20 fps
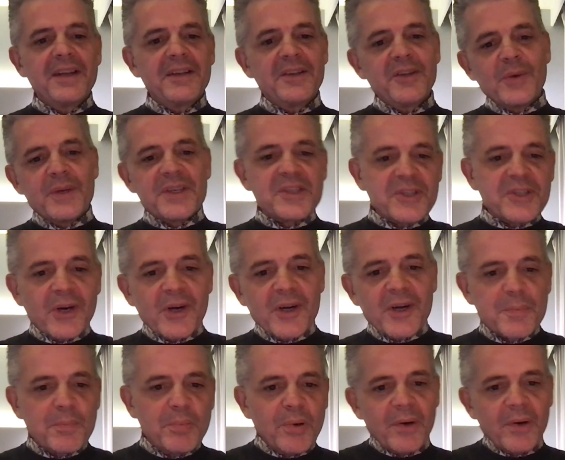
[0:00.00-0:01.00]
do a
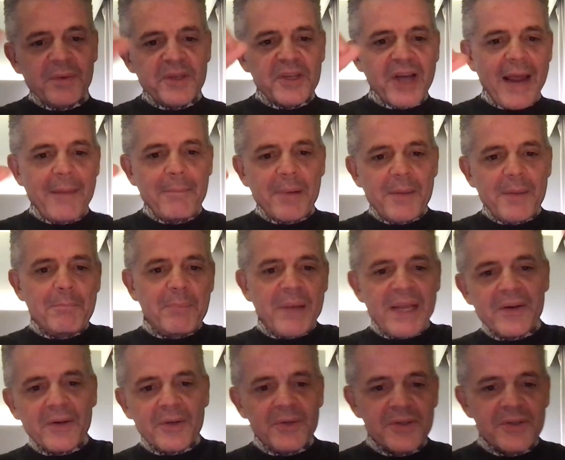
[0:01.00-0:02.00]
search, put, type in
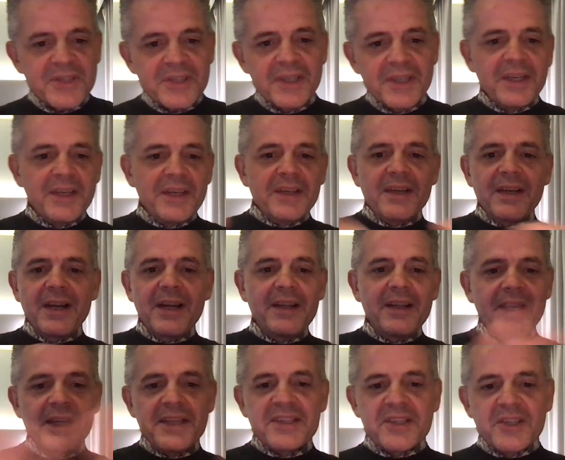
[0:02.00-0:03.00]
Beatles.
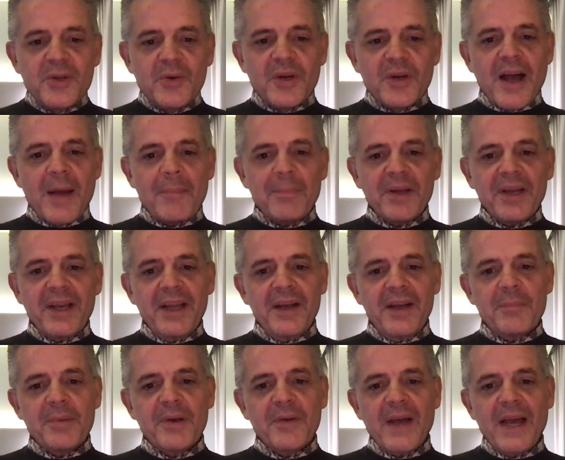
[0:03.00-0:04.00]
It's too
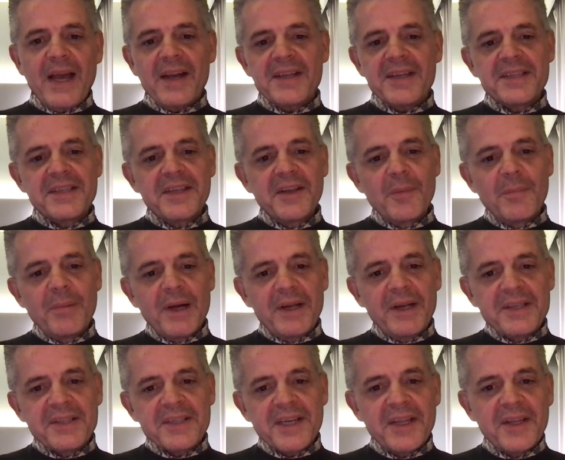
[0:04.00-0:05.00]
complicated. But if I had a single
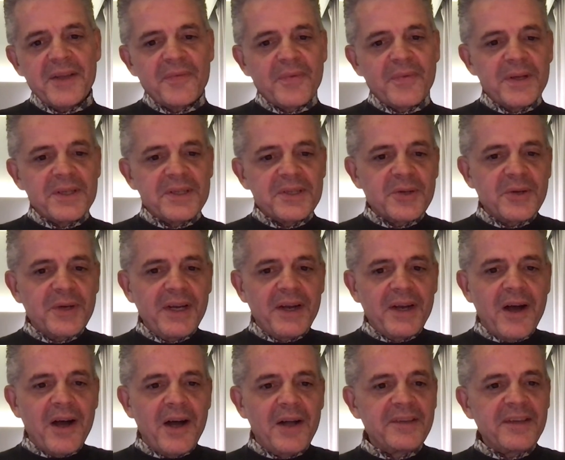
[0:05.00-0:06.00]
button, it's on the front screen
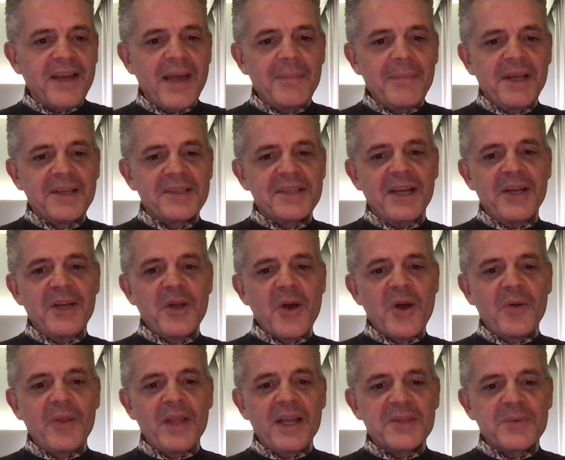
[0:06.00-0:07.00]
all the time because I
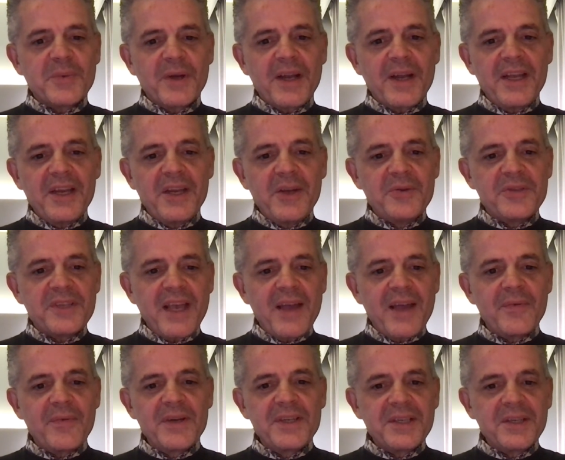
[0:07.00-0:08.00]
know that's what I use
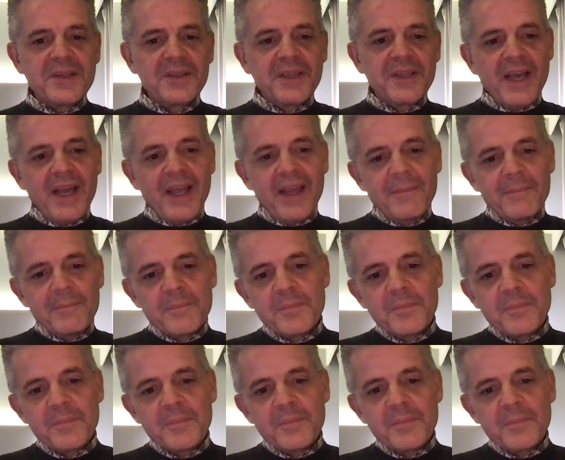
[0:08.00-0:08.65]
every single day.